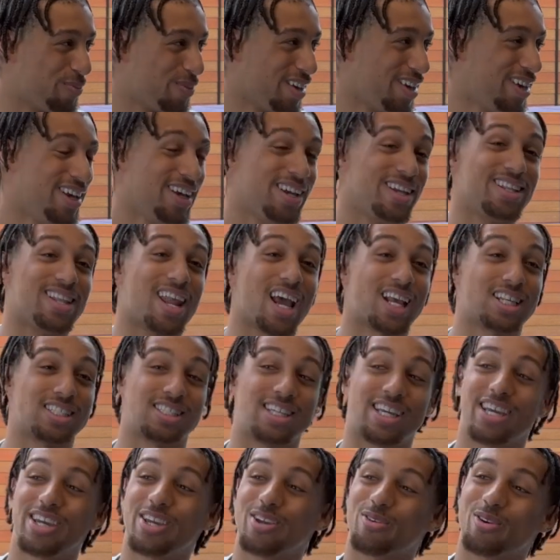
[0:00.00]
Next day
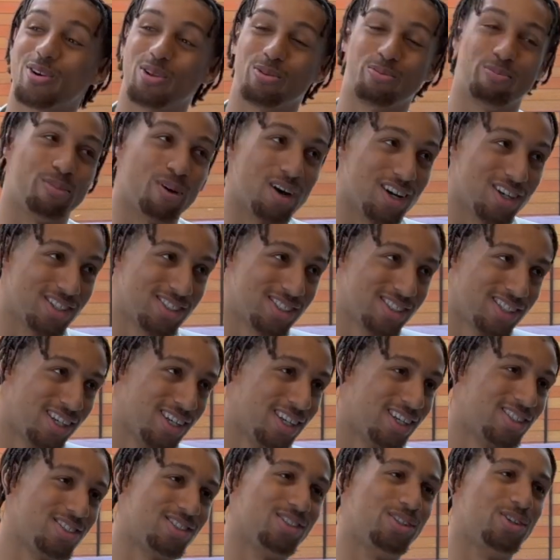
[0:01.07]
you're on a bus
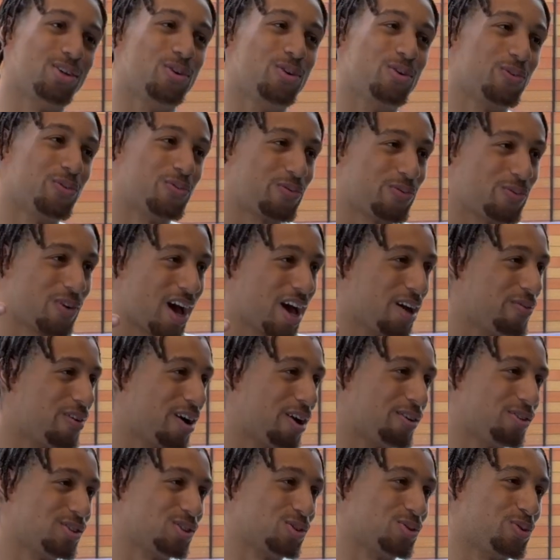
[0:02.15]
to go 5
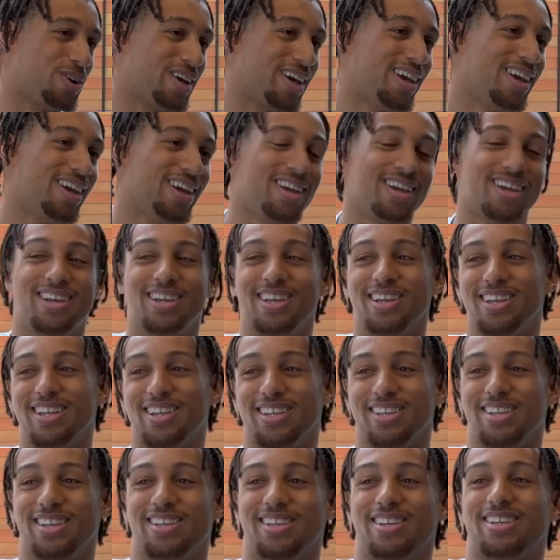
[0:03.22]
hours away.
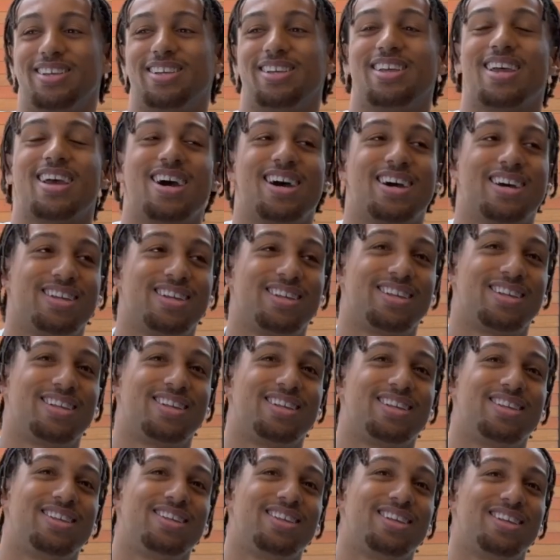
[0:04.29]
Yeah.
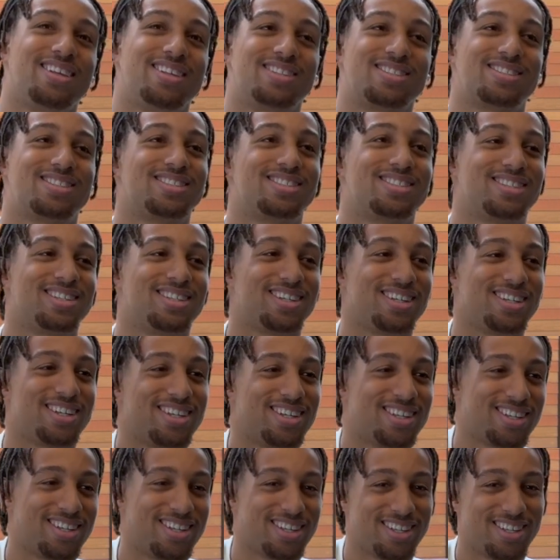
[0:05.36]
It's
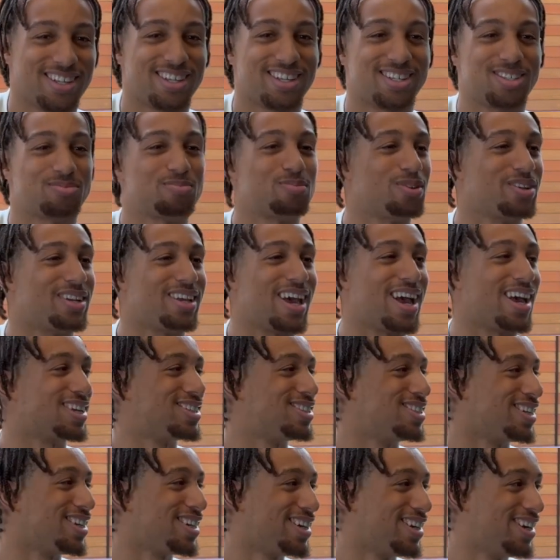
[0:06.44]
pretty
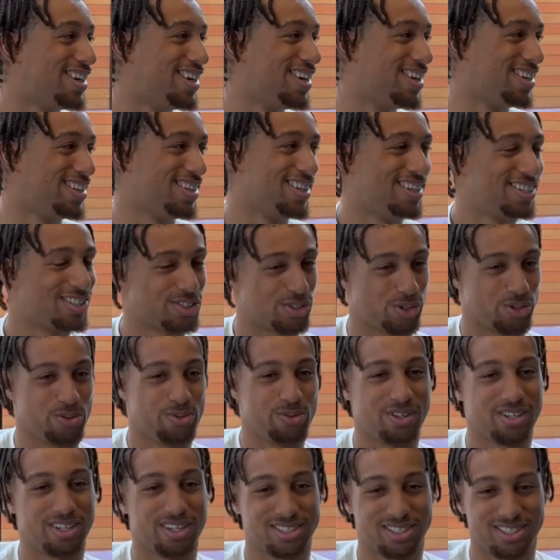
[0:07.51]
hectic. So you
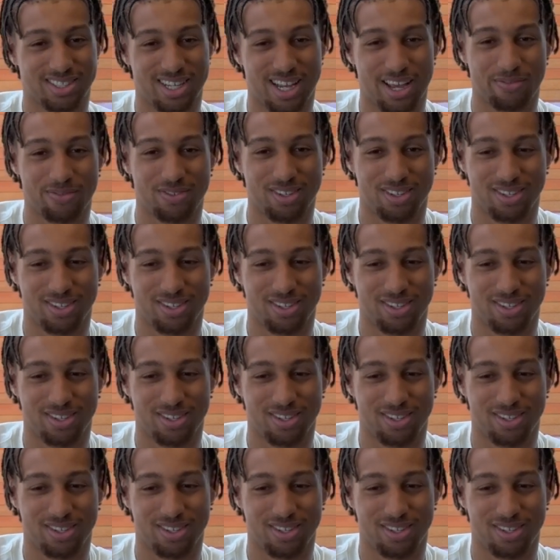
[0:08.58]
really just have to,